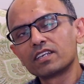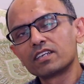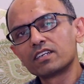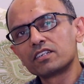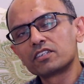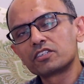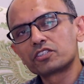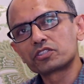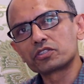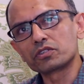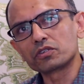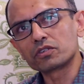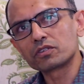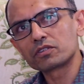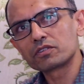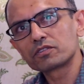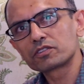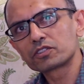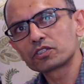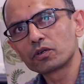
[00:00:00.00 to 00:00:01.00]
Sure.
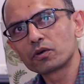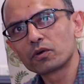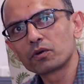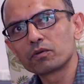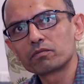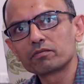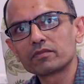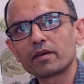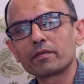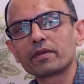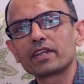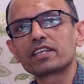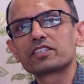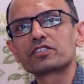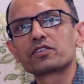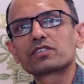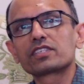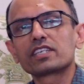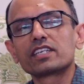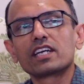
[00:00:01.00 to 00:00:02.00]
So, as
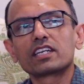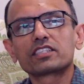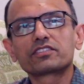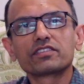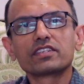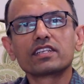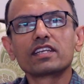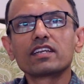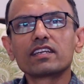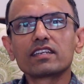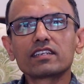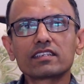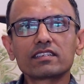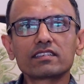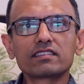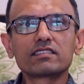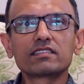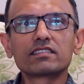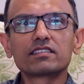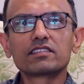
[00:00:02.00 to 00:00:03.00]
you said, Ashwini,
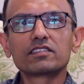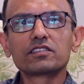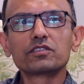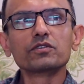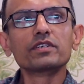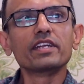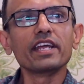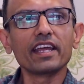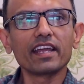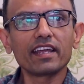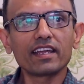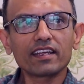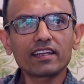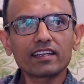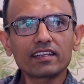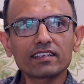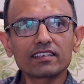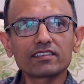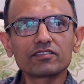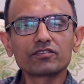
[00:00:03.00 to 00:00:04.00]

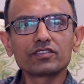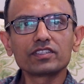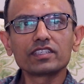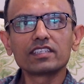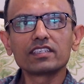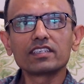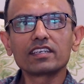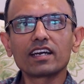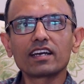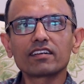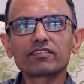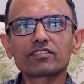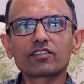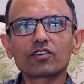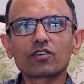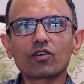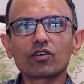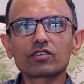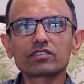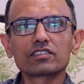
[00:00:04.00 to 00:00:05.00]
today we have
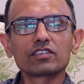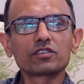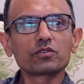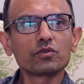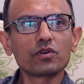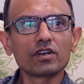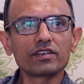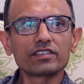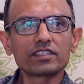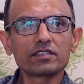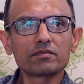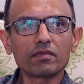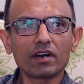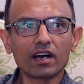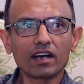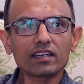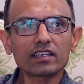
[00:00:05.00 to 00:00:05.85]
crossed the 200 mark